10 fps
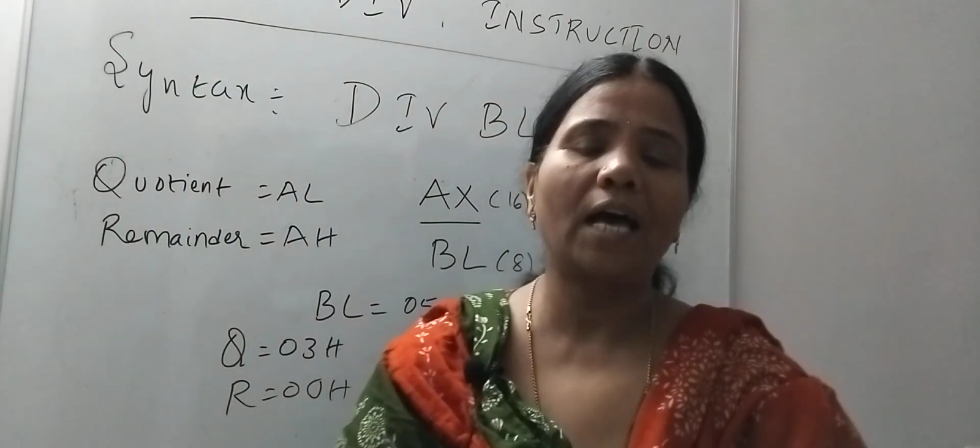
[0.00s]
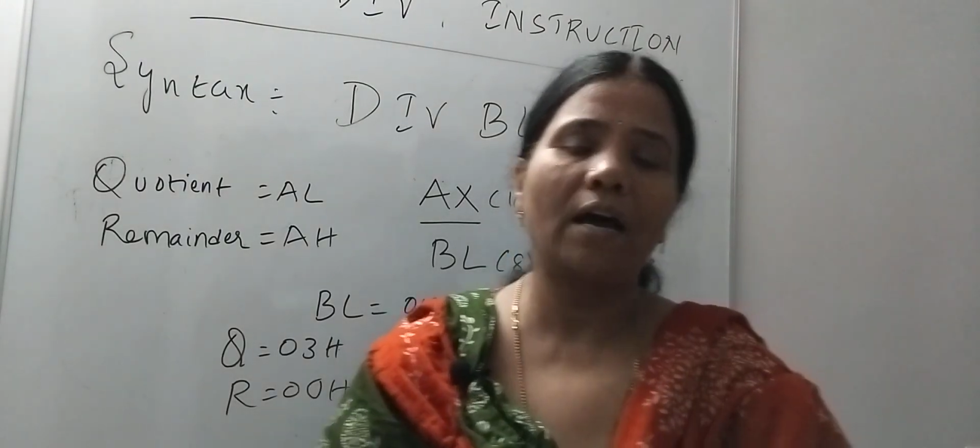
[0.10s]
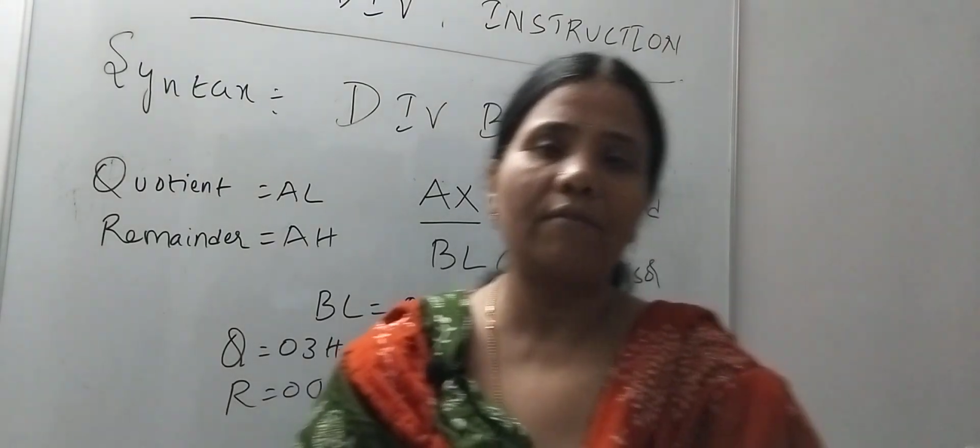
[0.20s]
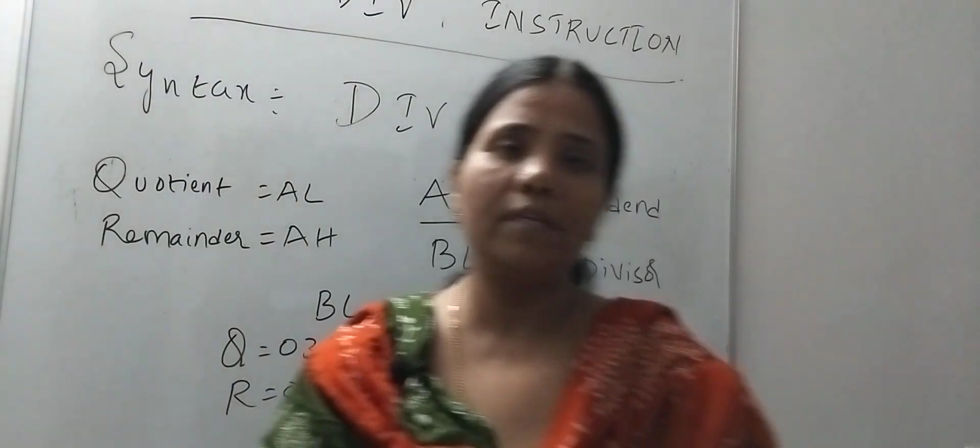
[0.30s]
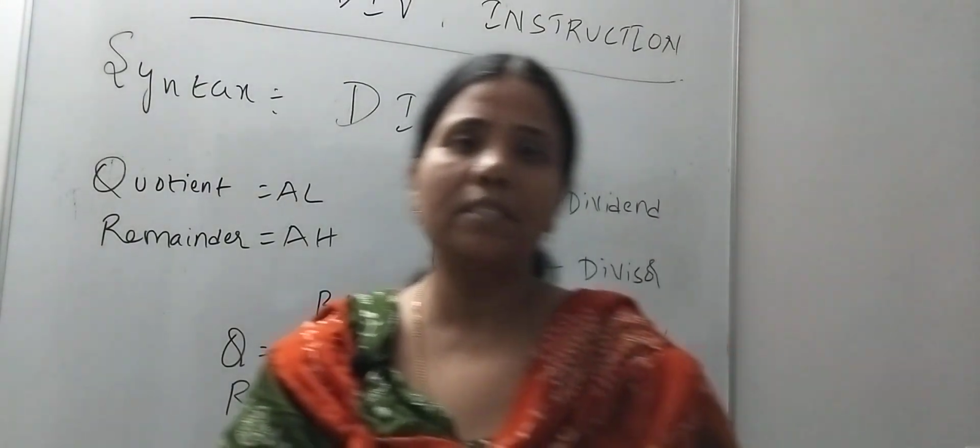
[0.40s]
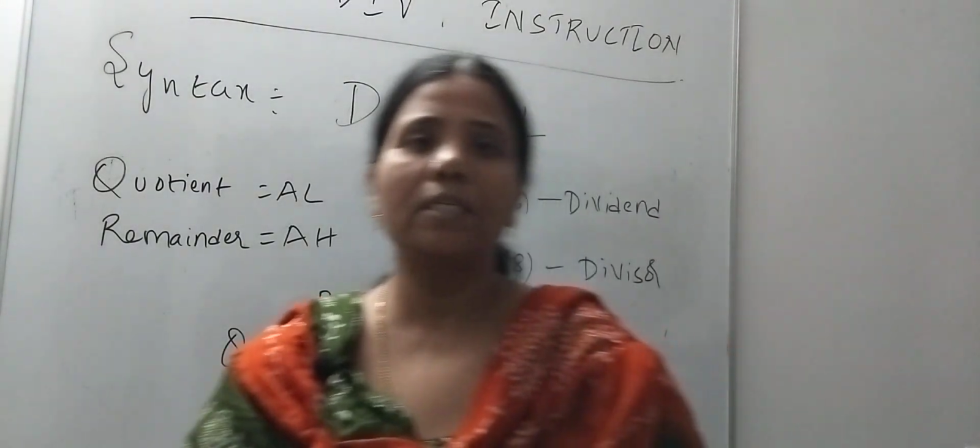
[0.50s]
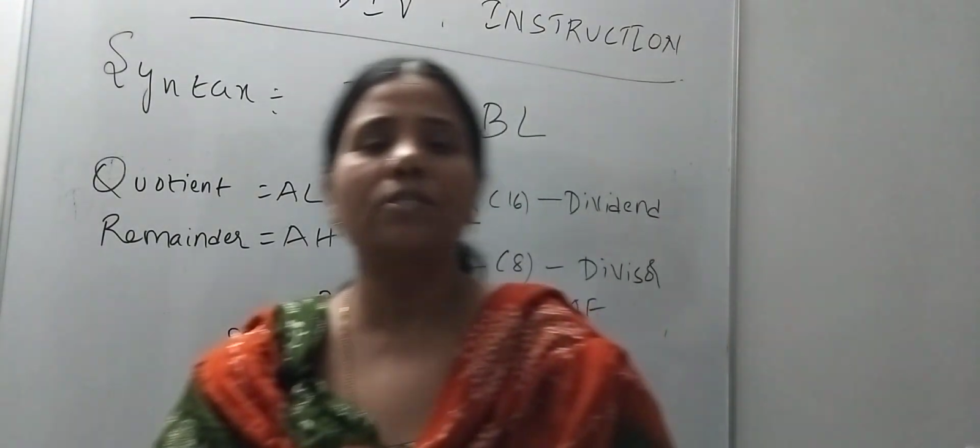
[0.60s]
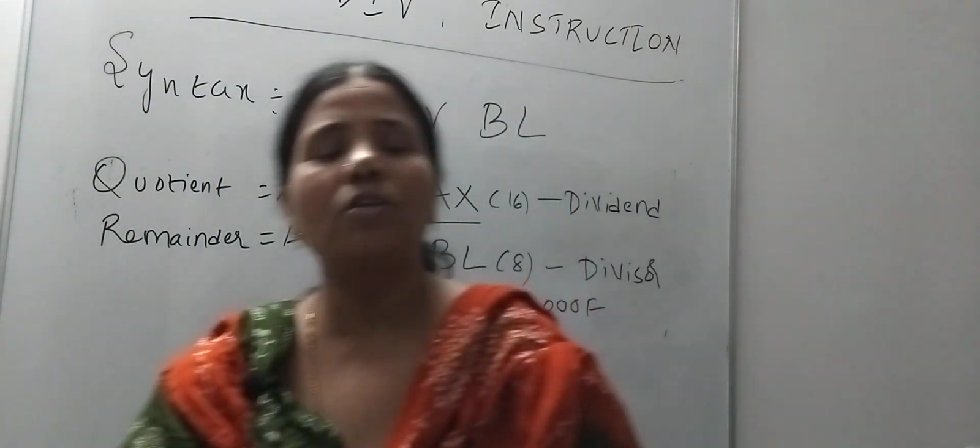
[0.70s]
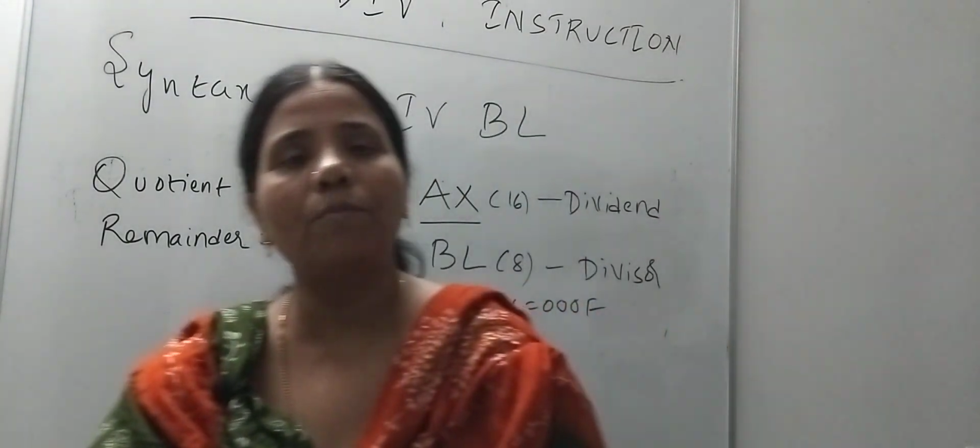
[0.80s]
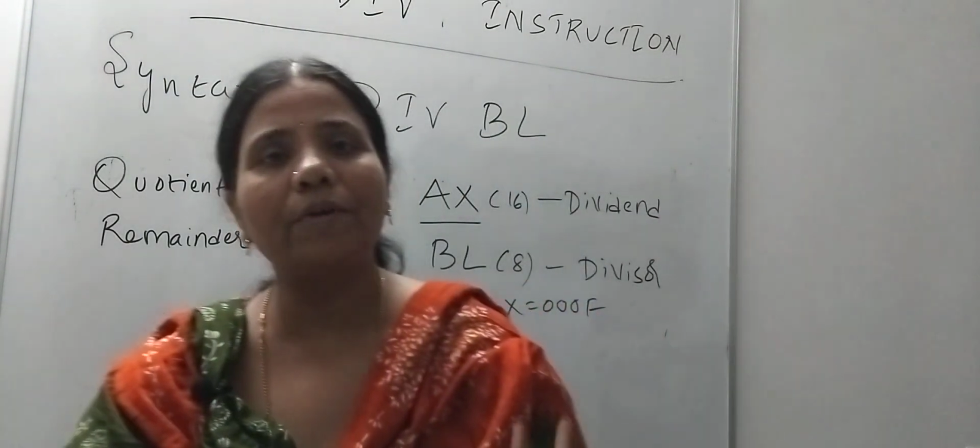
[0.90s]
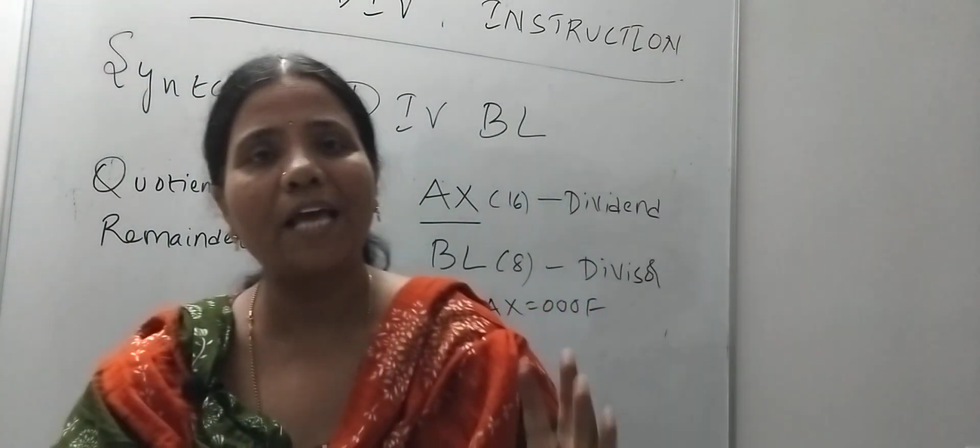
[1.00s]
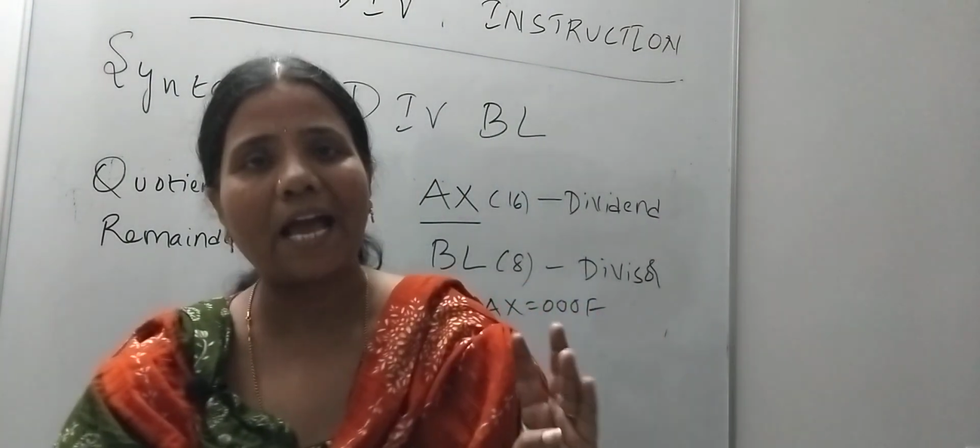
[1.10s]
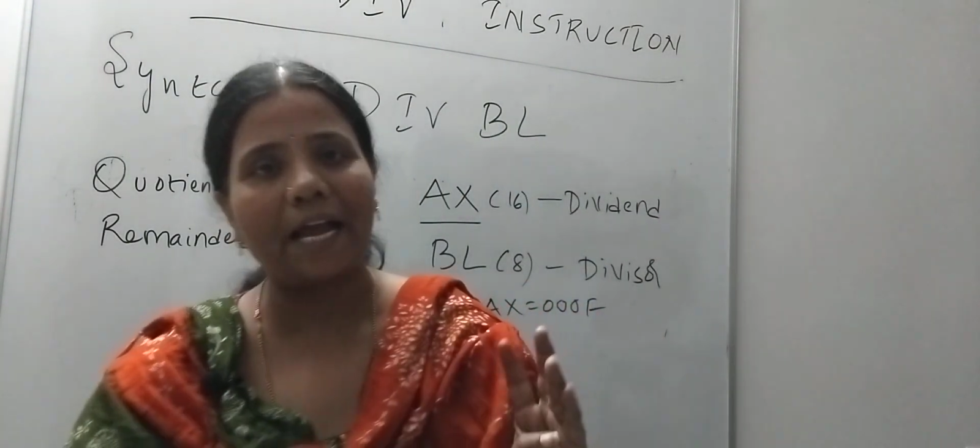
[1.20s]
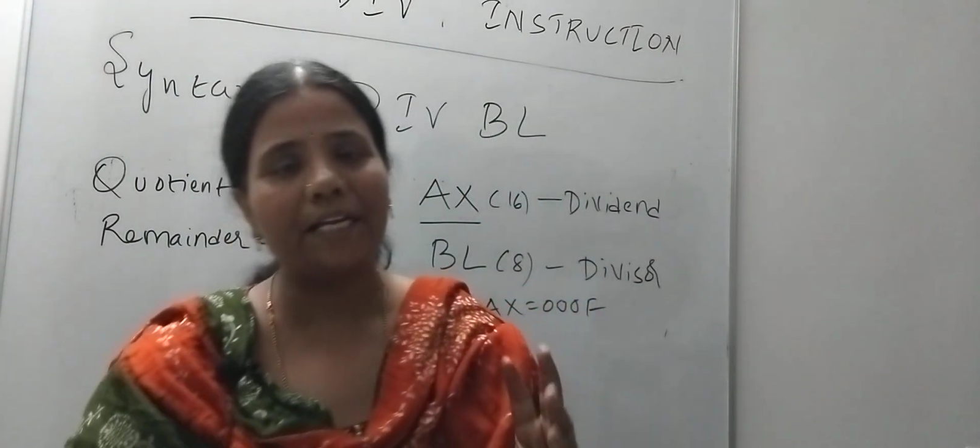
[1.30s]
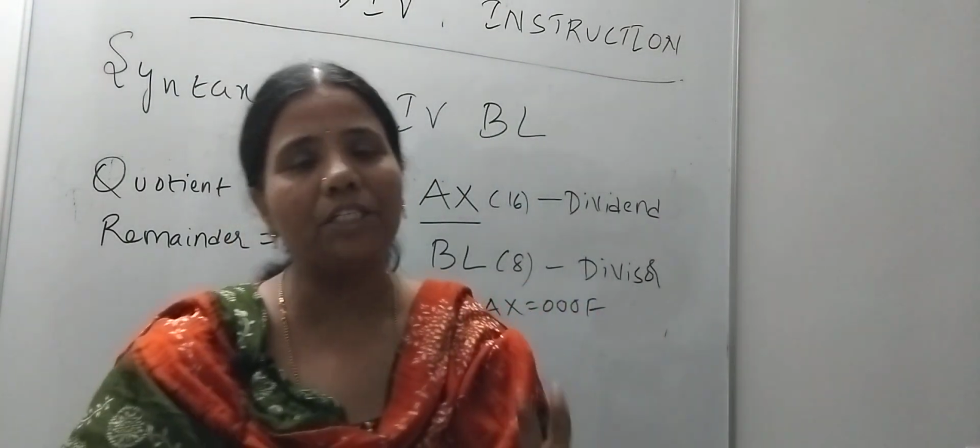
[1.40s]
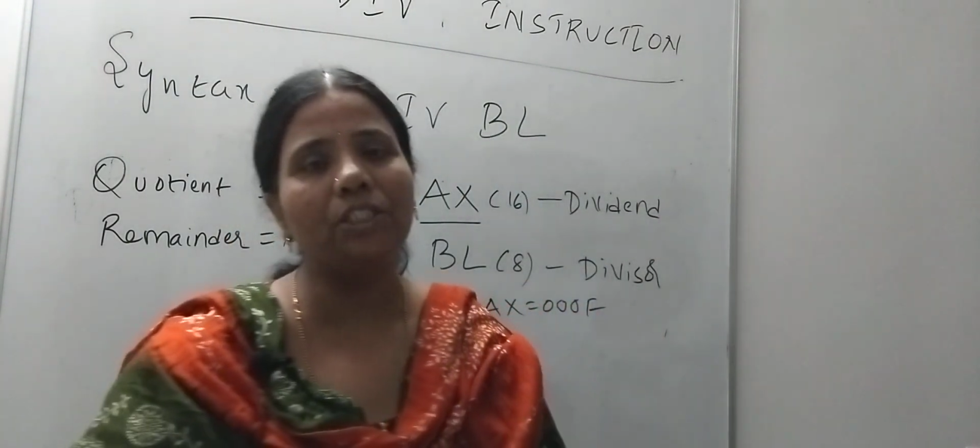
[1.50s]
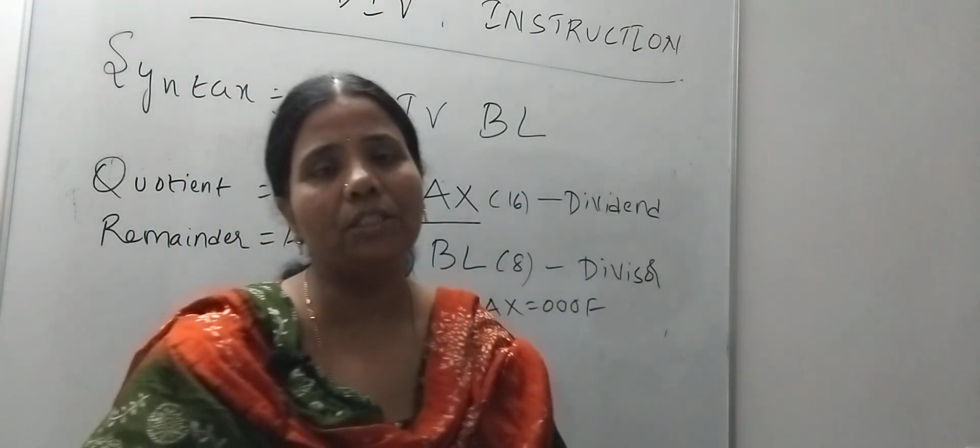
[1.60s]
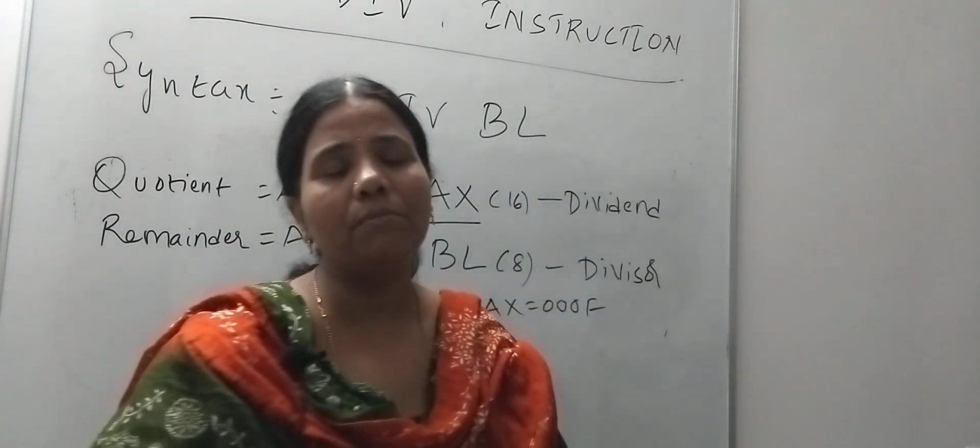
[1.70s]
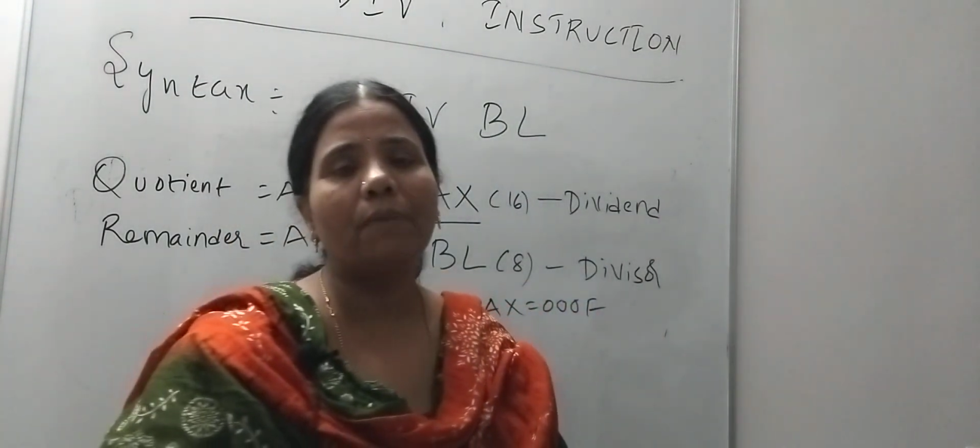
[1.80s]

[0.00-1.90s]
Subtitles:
have discussed about addition,